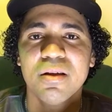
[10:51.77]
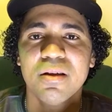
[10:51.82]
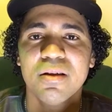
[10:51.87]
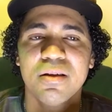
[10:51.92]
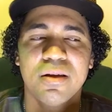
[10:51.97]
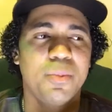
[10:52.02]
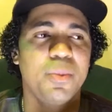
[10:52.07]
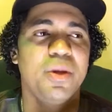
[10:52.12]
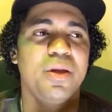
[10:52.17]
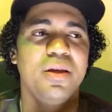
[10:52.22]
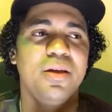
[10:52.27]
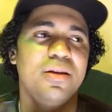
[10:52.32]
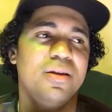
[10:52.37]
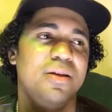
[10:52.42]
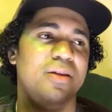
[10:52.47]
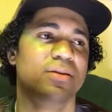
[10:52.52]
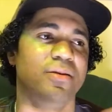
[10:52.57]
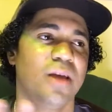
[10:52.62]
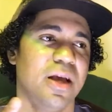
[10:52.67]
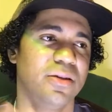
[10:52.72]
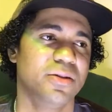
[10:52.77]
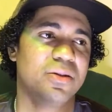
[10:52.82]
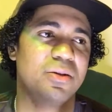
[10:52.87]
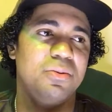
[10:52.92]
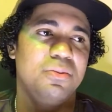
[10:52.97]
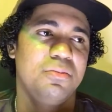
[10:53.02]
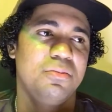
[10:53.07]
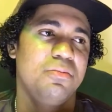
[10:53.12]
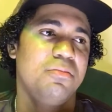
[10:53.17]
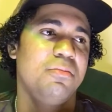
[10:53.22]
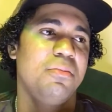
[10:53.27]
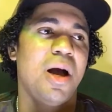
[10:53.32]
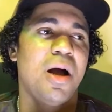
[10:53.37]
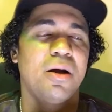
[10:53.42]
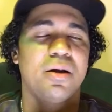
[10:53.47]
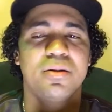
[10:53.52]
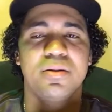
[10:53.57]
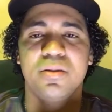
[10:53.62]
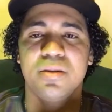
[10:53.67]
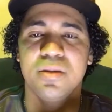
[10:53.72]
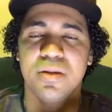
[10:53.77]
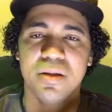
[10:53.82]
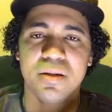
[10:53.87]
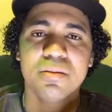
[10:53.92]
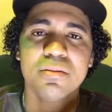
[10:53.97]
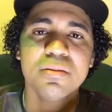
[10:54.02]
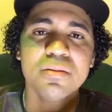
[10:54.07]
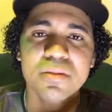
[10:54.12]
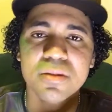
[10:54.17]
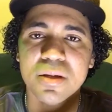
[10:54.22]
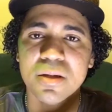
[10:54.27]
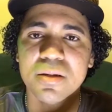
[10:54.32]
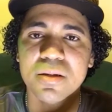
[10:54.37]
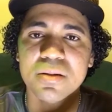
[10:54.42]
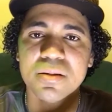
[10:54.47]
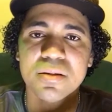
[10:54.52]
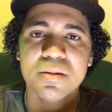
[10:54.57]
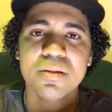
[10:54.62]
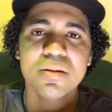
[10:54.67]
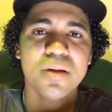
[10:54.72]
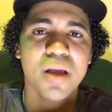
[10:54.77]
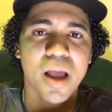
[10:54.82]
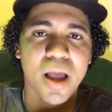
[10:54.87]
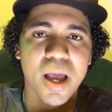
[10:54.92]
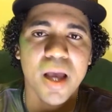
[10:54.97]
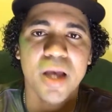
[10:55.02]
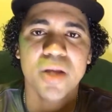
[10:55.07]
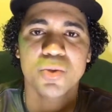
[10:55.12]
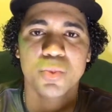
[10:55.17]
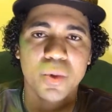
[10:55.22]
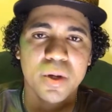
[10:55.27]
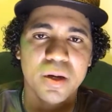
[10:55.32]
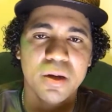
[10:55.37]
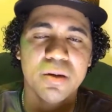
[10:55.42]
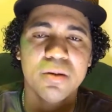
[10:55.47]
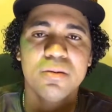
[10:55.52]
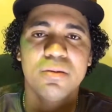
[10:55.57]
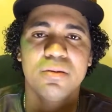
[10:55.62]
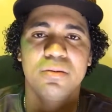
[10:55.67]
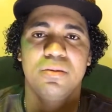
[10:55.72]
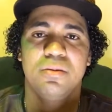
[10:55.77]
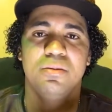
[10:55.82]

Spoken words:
I mean, he's got some malcontent tendencies as well,